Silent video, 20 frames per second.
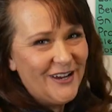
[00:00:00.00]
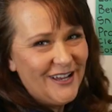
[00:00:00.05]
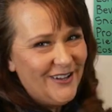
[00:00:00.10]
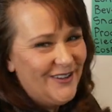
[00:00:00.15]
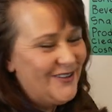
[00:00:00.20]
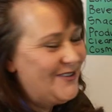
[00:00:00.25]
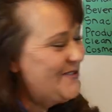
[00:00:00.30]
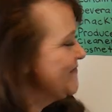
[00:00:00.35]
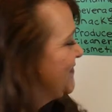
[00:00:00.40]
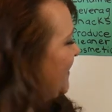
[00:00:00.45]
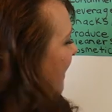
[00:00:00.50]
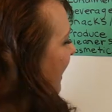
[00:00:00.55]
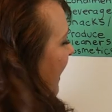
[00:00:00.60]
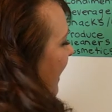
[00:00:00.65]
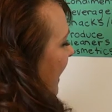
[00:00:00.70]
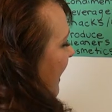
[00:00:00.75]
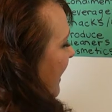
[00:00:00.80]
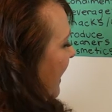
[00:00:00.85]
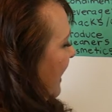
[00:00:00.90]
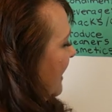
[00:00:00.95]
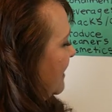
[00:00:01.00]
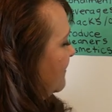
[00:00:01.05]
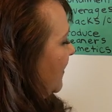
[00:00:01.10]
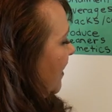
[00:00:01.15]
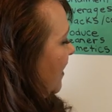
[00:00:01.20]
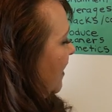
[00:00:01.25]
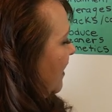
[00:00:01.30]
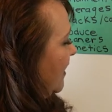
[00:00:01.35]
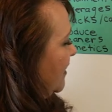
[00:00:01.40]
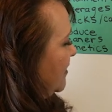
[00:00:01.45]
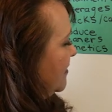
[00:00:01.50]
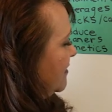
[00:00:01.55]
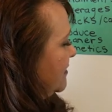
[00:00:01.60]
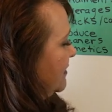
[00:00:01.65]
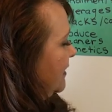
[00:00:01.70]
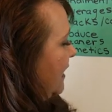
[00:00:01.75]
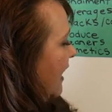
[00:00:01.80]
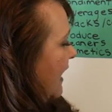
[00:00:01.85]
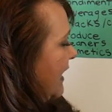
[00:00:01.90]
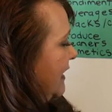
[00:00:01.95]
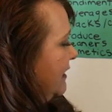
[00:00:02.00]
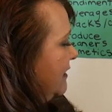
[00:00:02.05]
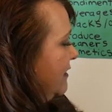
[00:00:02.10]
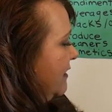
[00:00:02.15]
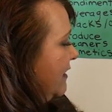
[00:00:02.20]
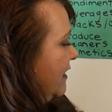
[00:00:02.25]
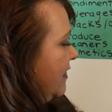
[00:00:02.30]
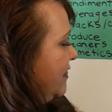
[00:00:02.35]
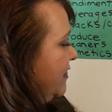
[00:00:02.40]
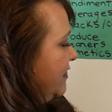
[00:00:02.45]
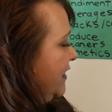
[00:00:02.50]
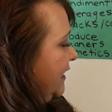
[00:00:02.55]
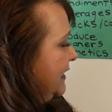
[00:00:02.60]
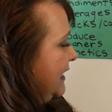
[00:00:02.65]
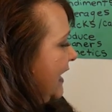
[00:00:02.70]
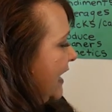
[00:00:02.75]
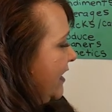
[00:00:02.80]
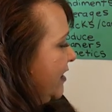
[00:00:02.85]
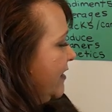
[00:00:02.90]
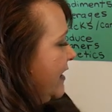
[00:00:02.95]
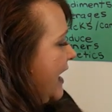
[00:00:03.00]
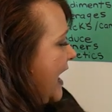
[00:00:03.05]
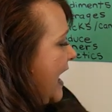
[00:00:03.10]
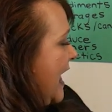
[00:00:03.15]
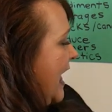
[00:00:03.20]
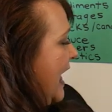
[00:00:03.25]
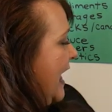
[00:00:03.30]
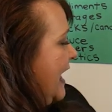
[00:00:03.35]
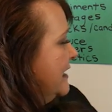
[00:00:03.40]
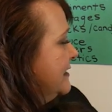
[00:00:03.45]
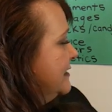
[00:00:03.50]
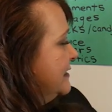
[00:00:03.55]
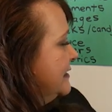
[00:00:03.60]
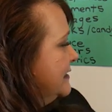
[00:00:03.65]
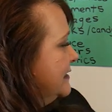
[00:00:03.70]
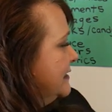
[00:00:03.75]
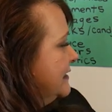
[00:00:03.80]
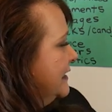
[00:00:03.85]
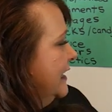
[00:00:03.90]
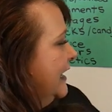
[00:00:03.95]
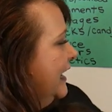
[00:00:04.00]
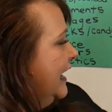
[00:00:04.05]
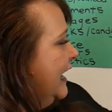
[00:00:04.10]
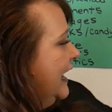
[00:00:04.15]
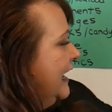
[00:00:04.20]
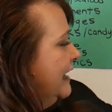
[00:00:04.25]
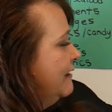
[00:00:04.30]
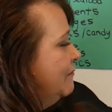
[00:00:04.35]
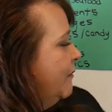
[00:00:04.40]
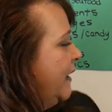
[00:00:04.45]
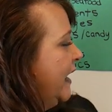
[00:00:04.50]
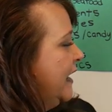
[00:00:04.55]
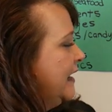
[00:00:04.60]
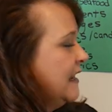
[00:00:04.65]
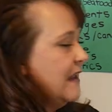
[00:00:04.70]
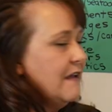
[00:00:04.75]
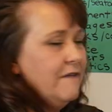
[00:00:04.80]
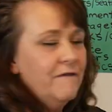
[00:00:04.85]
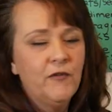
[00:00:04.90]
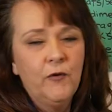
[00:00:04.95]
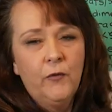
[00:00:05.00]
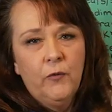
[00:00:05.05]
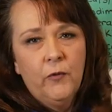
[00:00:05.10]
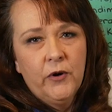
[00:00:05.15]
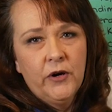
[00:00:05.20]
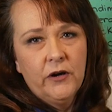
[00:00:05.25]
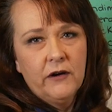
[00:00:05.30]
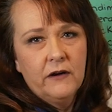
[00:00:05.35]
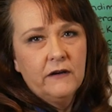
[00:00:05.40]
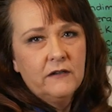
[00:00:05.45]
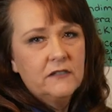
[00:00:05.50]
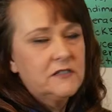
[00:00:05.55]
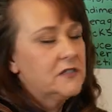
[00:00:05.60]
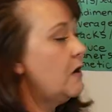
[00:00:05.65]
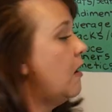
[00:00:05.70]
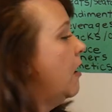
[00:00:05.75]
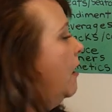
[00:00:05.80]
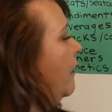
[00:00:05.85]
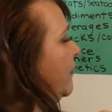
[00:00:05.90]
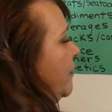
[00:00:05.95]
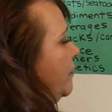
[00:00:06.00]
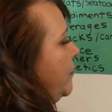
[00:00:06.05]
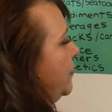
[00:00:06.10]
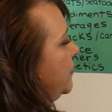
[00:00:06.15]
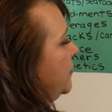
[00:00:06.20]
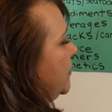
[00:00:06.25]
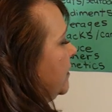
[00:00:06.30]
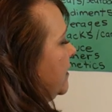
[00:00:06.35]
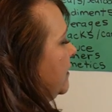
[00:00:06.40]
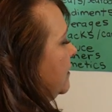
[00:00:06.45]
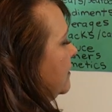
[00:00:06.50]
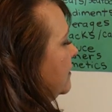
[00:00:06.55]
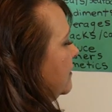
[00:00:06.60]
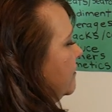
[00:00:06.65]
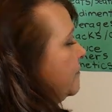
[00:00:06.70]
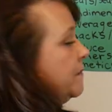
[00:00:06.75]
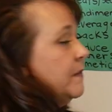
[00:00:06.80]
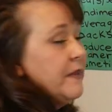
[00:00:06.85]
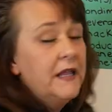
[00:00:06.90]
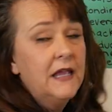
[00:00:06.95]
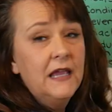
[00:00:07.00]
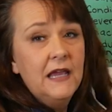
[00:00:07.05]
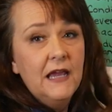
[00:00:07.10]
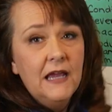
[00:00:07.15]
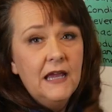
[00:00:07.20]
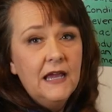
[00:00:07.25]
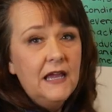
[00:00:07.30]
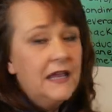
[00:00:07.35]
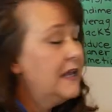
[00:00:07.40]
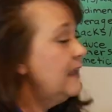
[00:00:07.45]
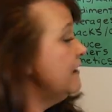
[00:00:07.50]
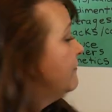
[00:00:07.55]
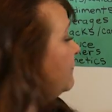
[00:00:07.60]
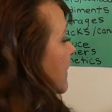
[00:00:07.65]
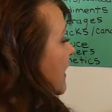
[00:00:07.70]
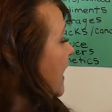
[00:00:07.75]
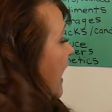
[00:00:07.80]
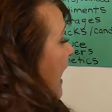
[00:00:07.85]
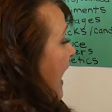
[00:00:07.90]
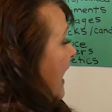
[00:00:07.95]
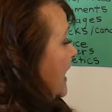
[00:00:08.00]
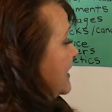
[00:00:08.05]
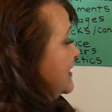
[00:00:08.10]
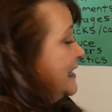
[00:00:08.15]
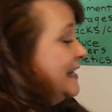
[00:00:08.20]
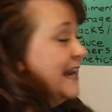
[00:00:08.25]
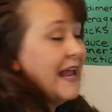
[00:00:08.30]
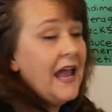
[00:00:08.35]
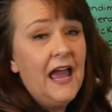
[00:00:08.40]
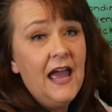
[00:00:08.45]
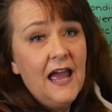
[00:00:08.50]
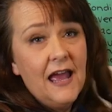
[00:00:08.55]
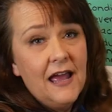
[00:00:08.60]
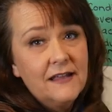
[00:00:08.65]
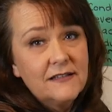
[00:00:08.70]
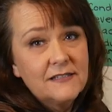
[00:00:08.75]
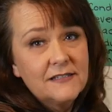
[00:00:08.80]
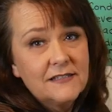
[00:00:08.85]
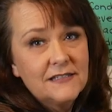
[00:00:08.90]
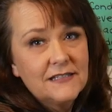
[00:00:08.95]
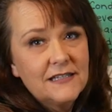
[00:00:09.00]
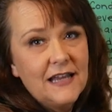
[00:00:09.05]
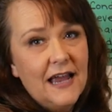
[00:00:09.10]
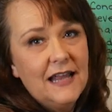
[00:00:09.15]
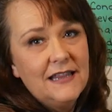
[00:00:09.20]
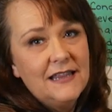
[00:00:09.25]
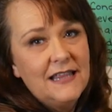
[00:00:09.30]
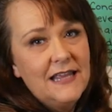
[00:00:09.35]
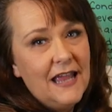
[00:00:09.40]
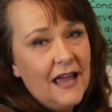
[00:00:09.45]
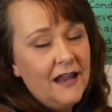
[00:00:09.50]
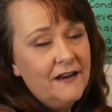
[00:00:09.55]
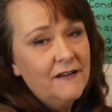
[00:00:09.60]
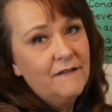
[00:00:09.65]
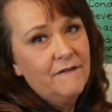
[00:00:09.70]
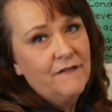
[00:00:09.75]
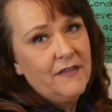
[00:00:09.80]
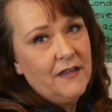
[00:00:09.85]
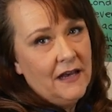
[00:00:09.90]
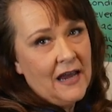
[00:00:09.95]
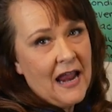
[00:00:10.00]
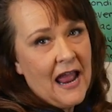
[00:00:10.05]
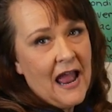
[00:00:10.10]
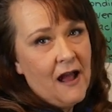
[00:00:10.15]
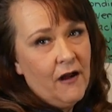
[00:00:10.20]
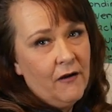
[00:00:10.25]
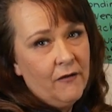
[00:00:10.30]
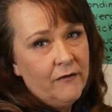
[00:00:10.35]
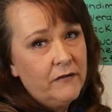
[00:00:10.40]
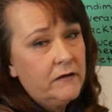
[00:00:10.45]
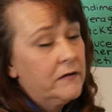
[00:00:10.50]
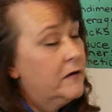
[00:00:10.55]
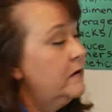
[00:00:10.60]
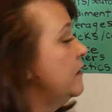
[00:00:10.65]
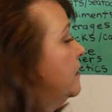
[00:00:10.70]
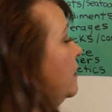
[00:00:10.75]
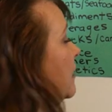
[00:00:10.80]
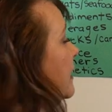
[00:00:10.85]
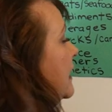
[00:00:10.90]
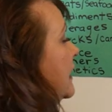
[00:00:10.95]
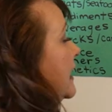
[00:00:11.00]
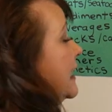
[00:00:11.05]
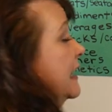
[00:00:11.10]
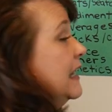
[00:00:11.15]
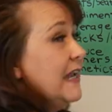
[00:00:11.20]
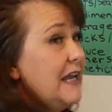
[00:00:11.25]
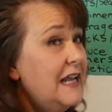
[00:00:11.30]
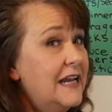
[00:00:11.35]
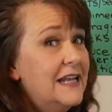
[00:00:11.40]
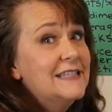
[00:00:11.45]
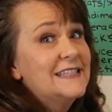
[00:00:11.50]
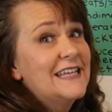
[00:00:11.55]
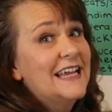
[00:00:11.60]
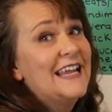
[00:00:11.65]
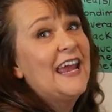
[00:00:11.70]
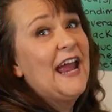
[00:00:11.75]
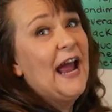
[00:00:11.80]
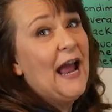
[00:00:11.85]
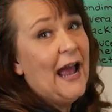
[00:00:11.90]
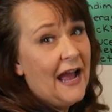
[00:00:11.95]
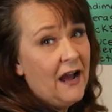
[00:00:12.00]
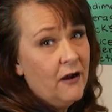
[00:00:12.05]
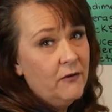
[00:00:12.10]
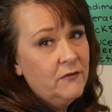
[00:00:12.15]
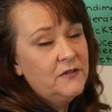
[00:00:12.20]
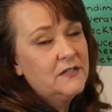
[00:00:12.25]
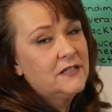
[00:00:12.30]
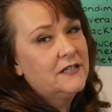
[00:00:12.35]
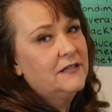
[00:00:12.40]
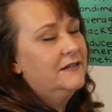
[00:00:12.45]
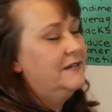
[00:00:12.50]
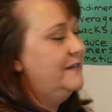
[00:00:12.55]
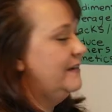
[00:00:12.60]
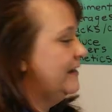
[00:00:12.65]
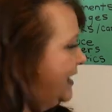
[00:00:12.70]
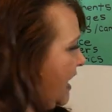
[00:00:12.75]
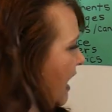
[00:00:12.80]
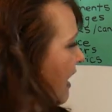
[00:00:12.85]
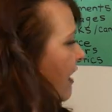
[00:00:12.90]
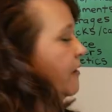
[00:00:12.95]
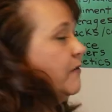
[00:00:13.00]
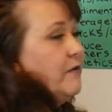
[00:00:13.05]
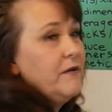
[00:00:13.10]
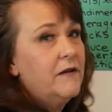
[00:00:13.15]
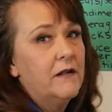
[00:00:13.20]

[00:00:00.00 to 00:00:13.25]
you and I have underlined the letter S in many of the words on the board. If it has an S at the end of the noun, it is a count noun.